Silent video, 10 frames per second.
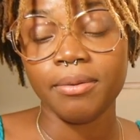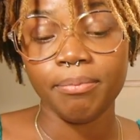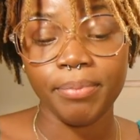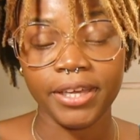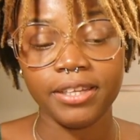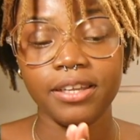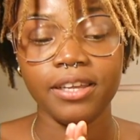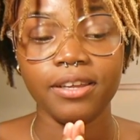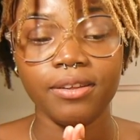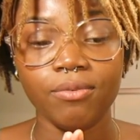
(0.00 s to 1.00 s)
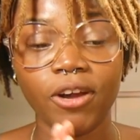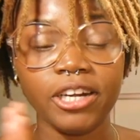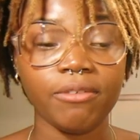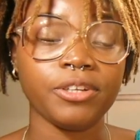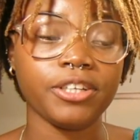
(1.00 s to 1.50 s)
but
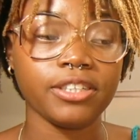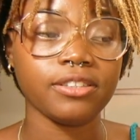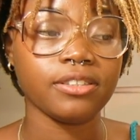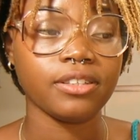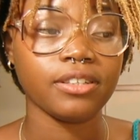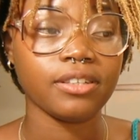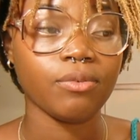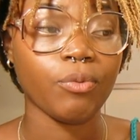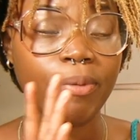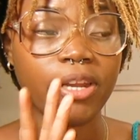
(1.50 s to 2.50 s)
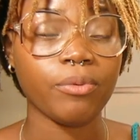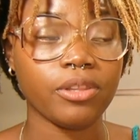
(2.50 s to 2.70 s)
right after we met up with